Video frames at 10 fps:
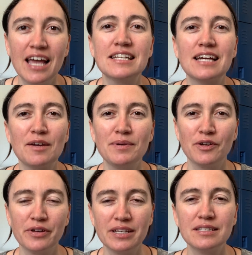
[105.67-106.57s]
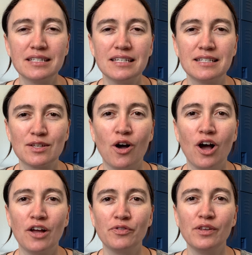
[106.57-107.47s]
Tiberias is
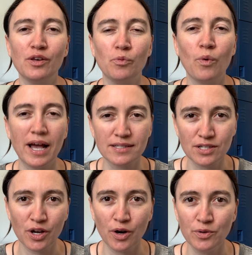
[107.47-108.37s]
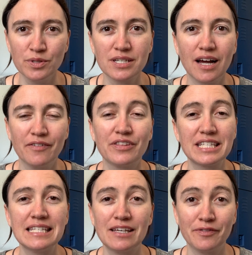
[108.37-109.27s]
on the west coast of the
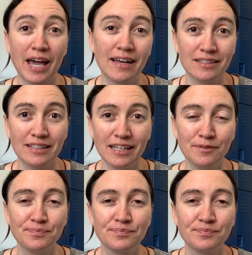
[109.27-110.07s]
Sea of Galilee.